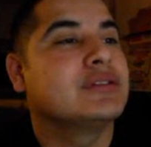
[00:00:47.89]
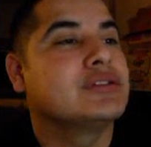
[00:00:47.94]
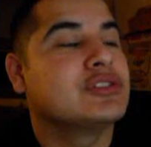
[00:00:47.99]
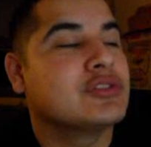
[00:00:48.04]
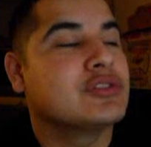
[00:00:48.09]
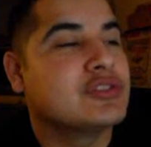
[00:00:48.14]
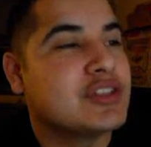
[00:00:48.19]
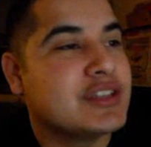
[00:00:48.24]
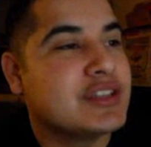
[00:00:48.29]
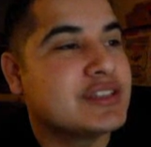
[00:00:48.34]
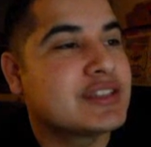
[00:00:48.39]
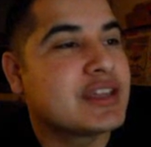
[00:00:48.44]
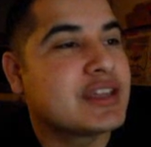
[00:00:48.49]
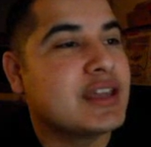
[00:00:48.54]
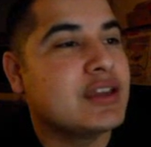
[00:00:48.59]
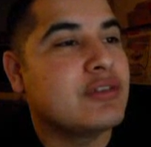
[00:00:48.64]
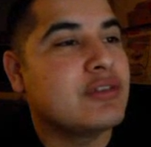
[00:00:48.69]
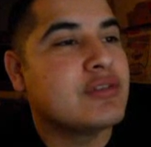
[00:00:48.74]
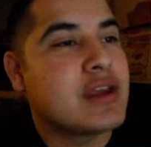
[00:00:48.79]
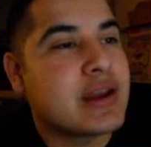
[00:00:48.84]

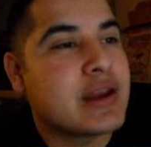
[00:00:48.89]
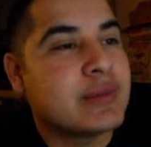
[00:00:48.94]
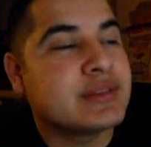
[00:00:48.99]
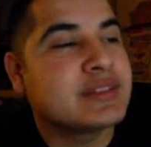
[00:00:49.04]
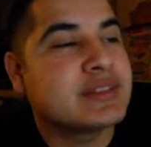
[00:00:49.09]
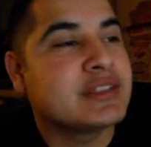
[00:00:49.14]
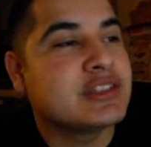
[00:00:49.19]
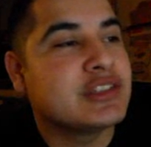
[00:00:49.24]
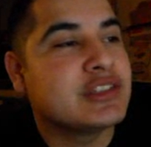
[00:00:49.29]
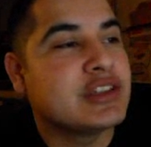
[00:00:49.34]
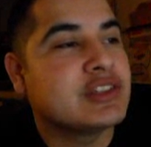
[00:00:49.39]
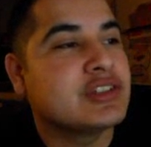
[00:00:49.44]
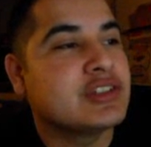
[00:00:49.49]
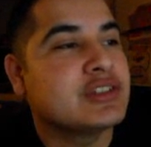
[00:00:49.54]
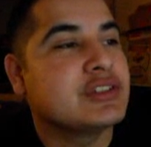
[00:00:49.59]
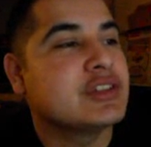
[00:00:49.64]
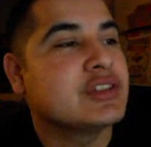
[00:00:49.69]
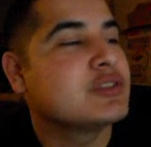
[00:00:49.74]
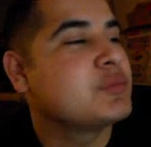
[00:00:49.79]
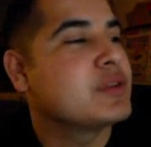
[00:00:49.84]
Soszynski, unanimous
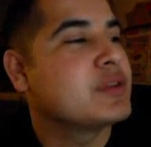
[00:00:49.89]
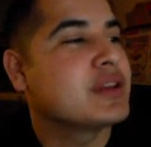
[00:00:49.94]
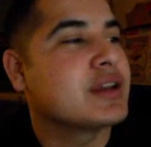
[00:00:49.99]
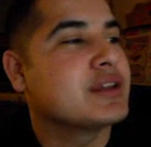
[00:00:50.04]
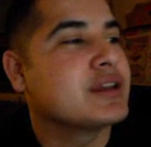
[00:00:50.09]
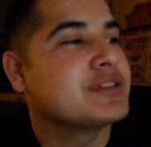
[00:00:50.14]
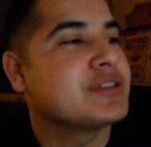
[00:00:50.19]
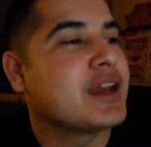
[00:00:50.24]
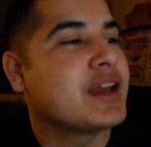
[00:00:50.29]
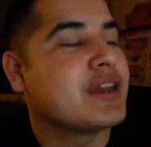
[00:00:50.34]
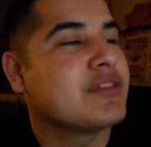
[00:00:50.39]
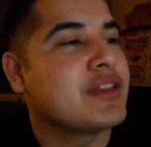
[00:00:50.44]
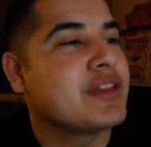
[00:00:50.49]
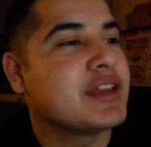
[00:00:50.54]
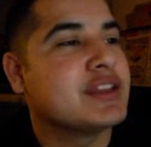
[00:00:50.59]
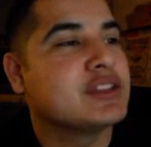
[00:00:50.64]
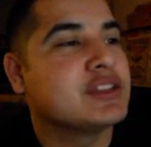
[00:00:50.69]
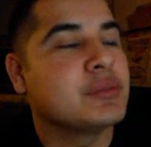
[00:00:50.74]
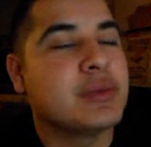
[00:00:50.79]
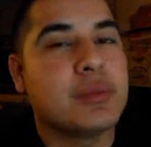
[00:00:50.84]
decision just because I think
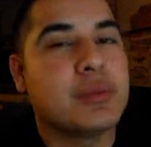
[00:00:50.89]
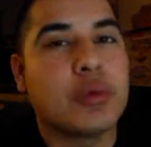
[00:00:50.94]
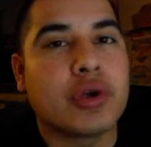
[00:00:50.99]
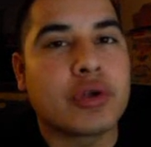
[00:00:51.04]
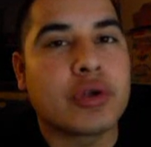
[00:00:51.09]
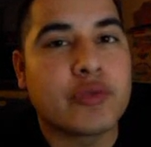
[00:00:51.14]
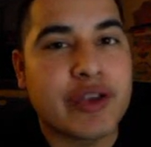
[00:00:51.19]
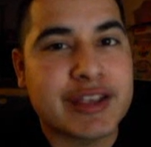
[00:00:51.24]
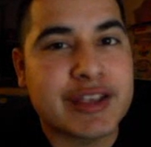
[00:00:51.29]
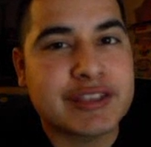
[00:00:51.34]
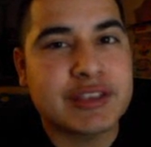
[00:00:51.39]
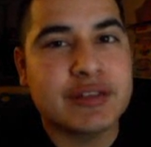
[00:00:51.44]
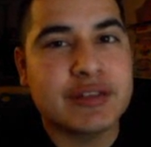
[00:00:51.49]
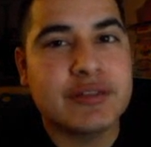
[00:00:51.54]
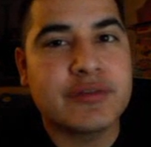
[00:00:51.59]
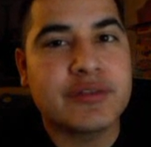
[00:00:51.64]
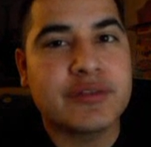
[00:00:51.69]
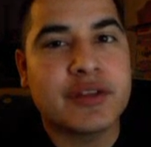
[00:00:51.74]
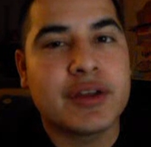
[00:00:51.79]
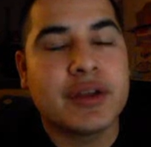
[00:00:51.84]
he's going to be more aggressive.